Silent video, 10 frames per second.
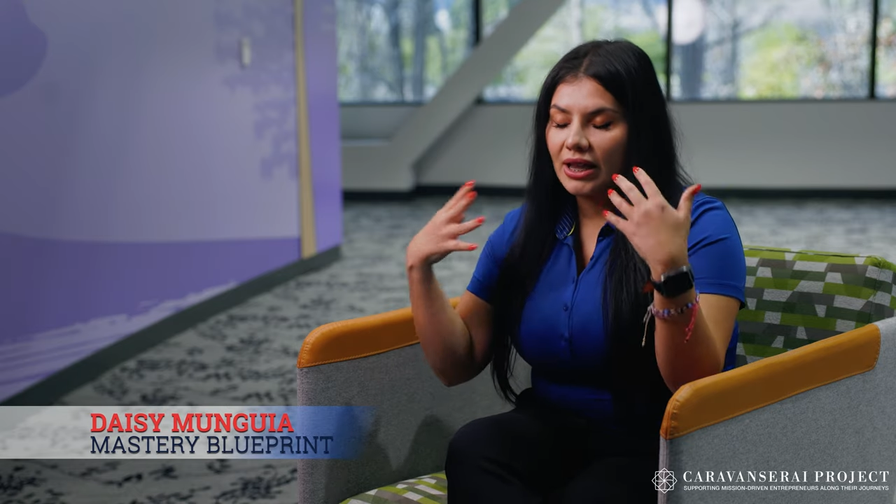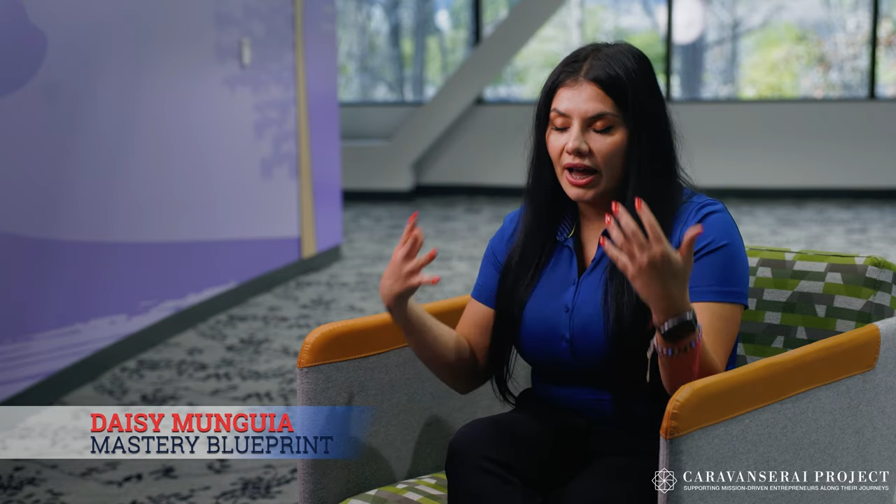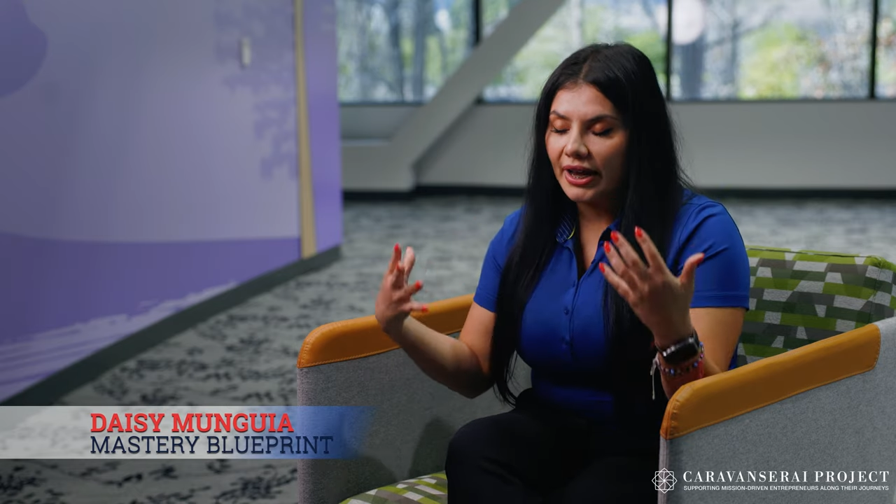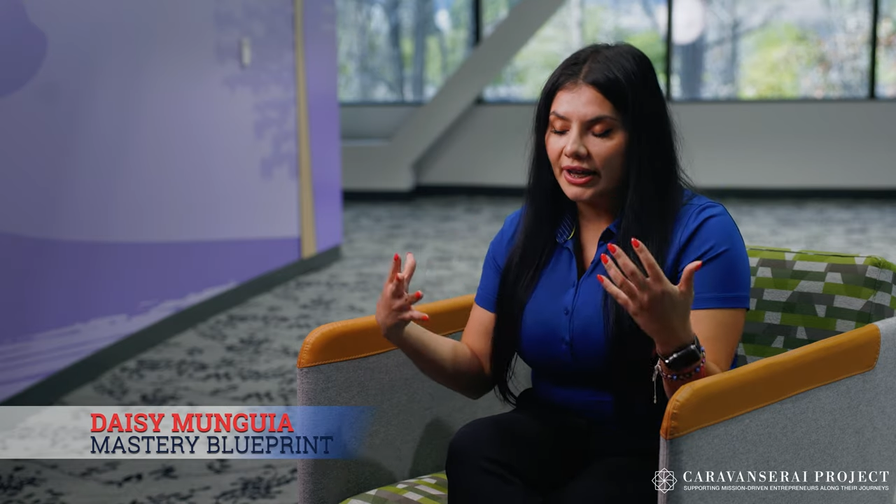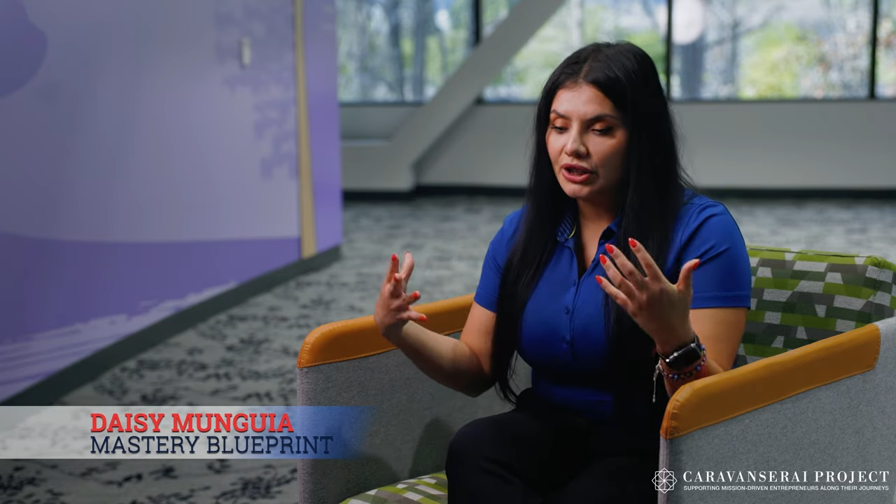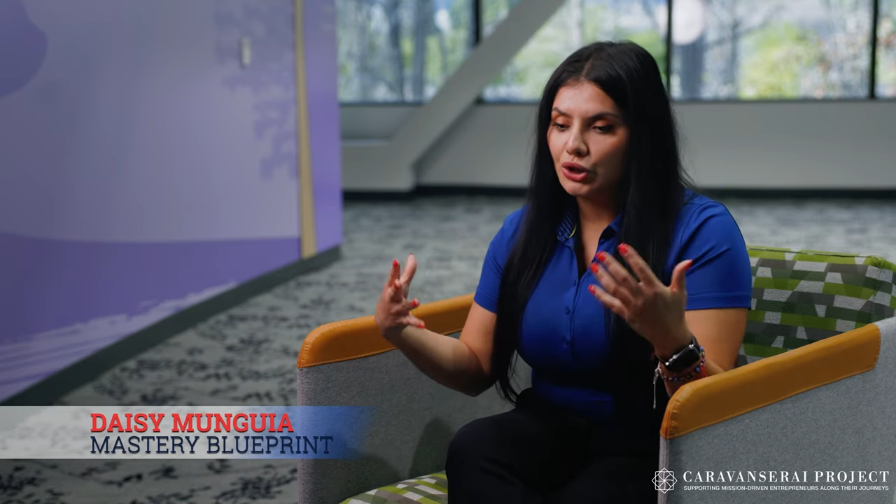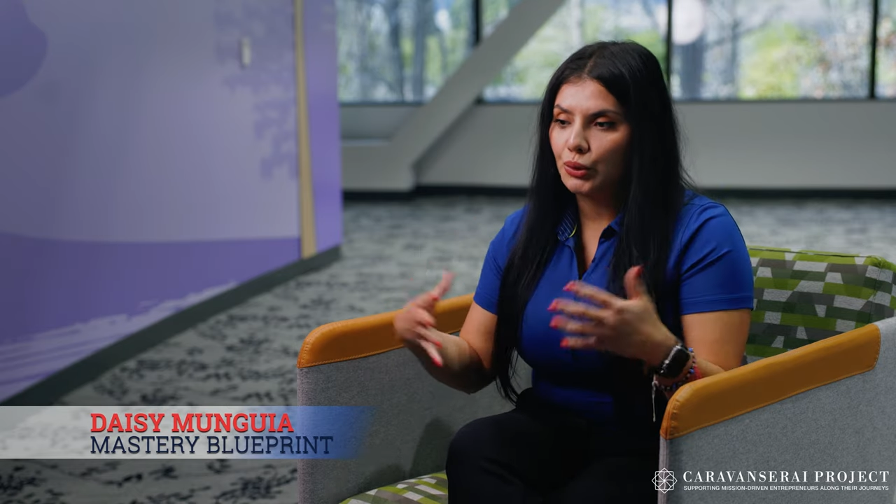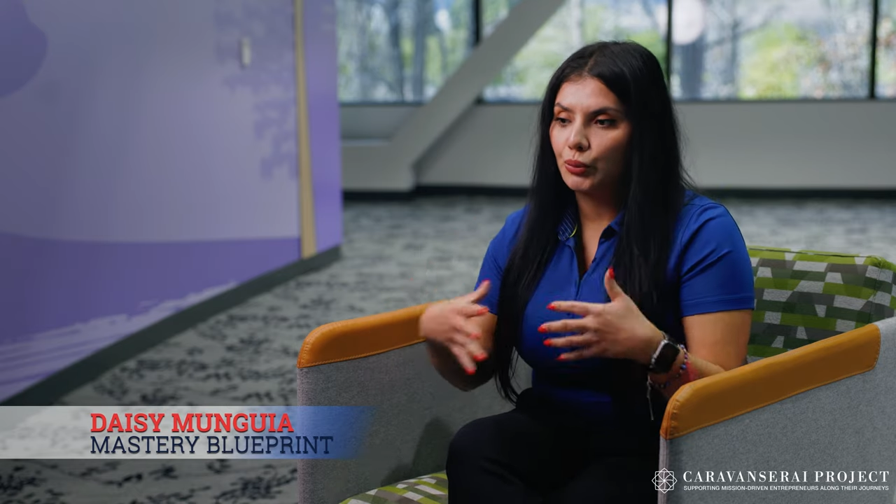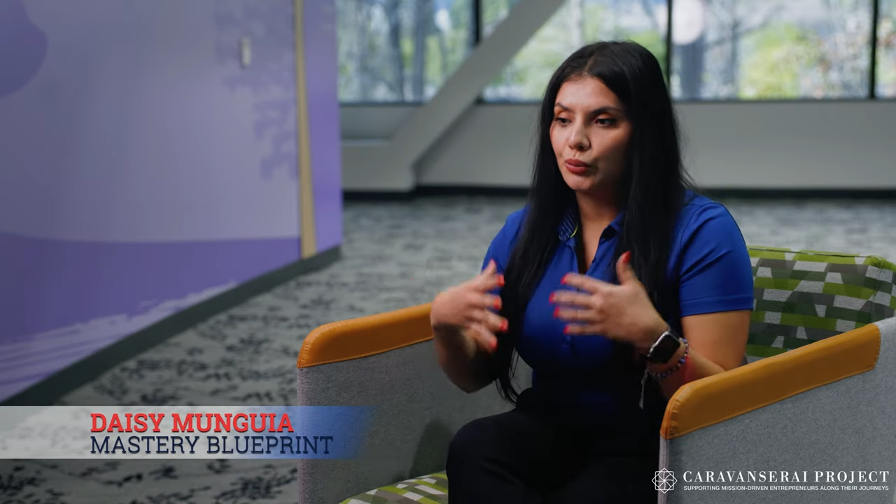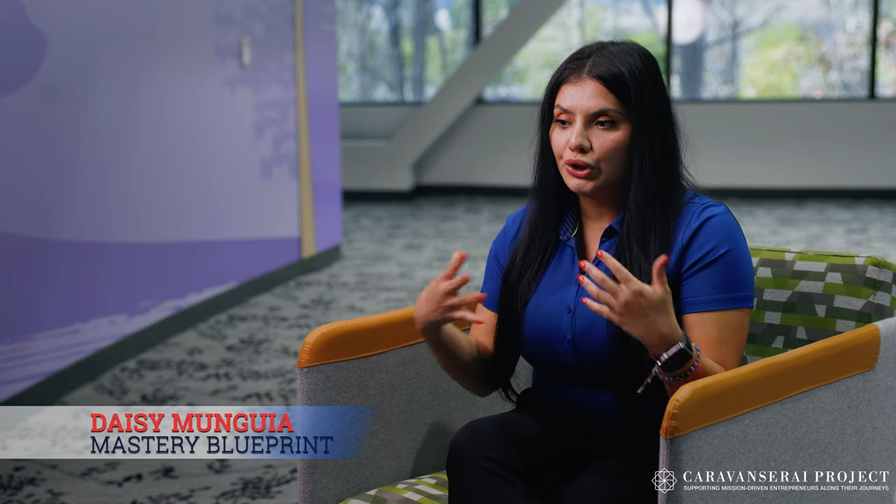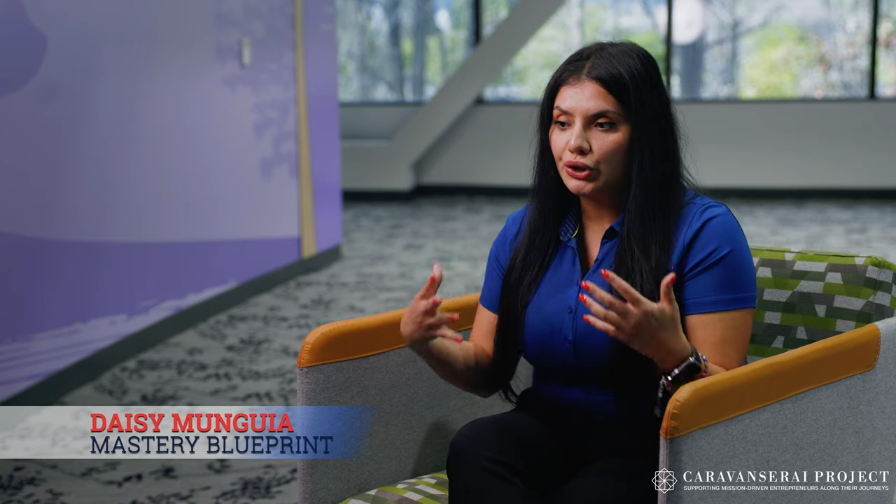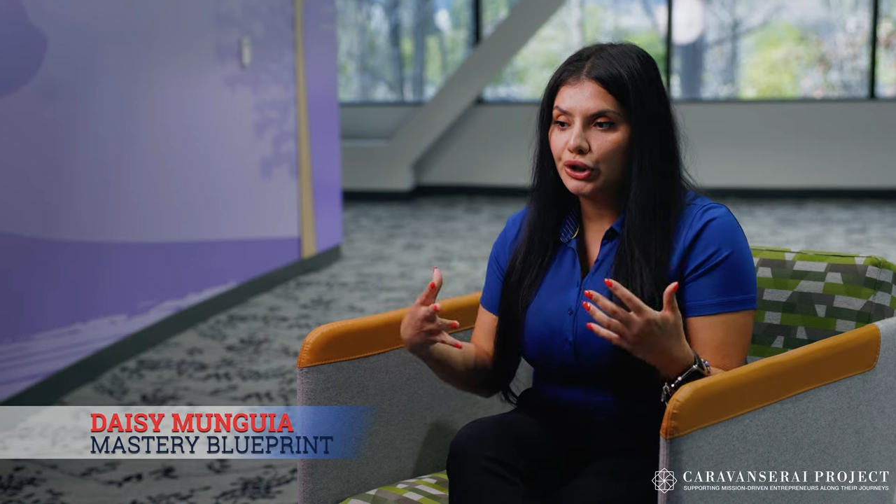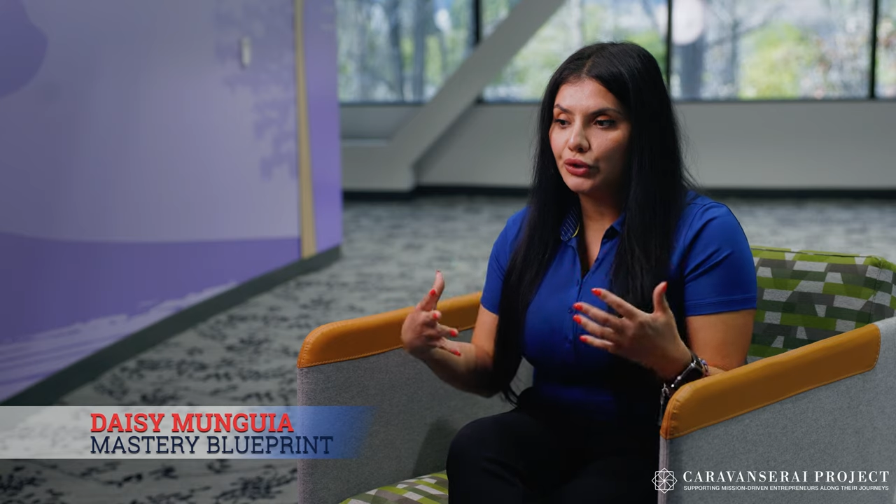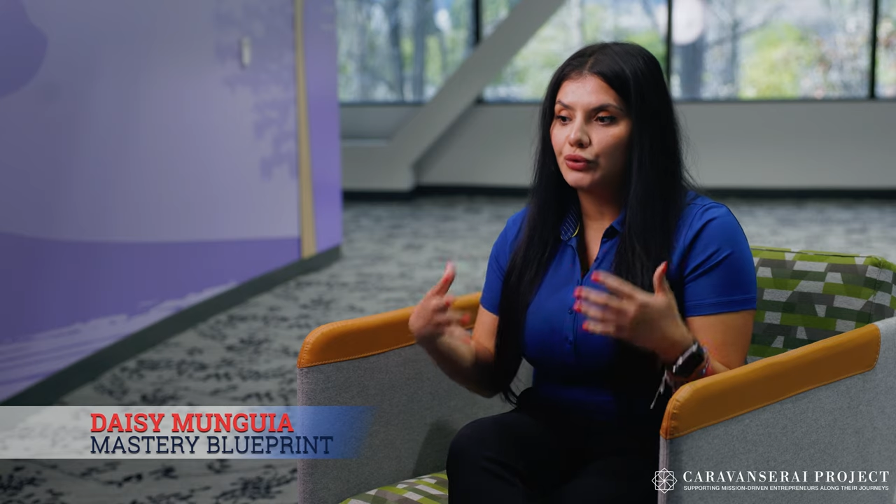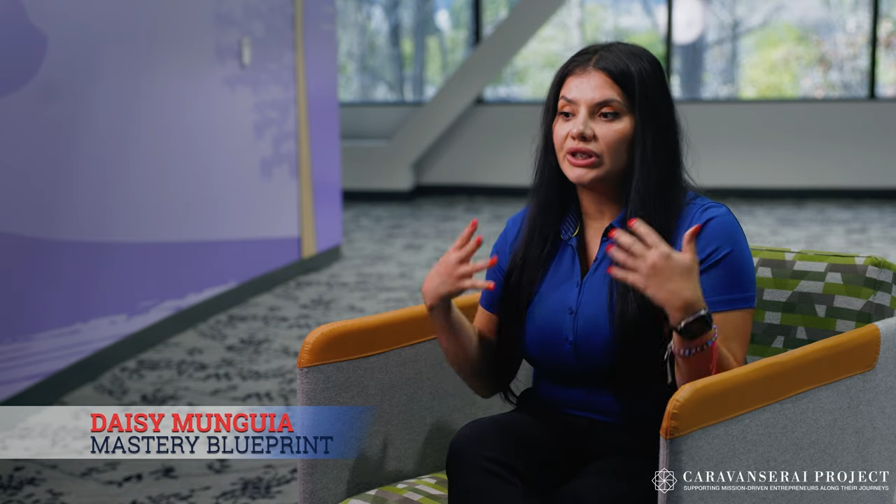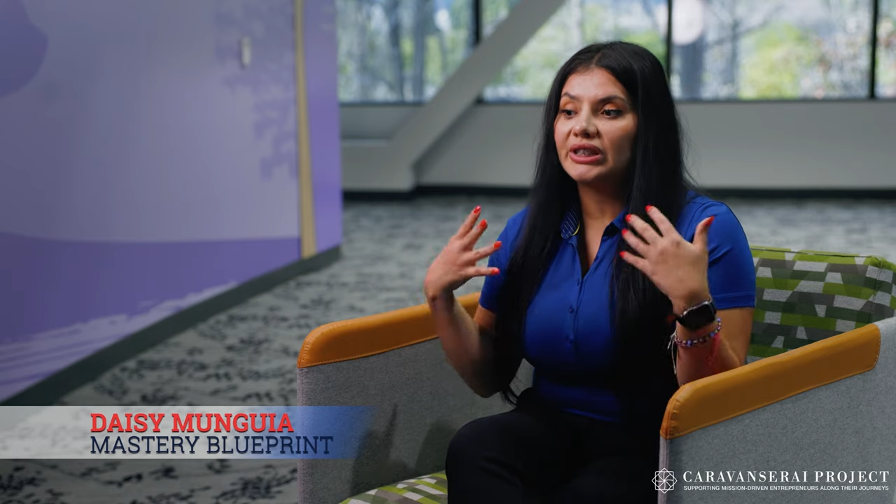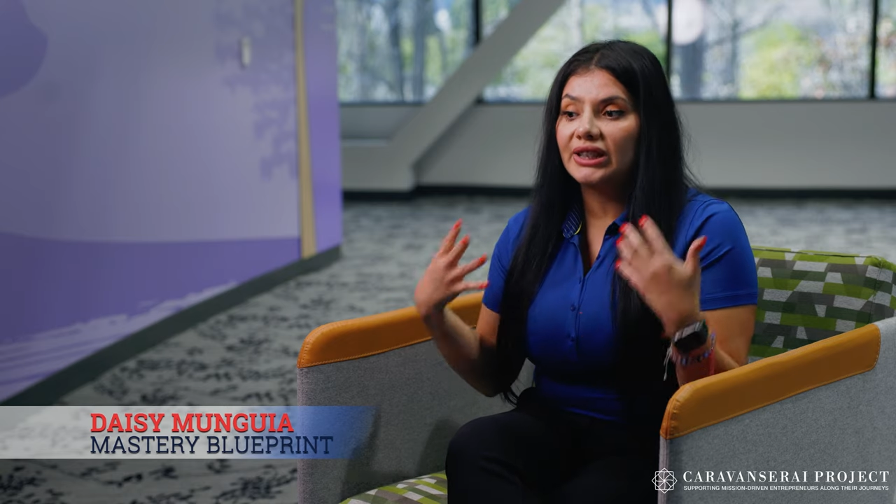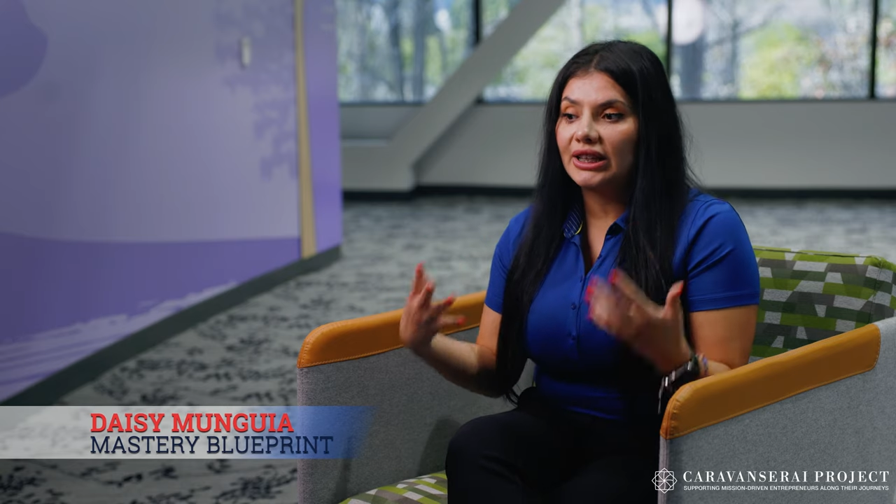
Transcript: clients and doing research versus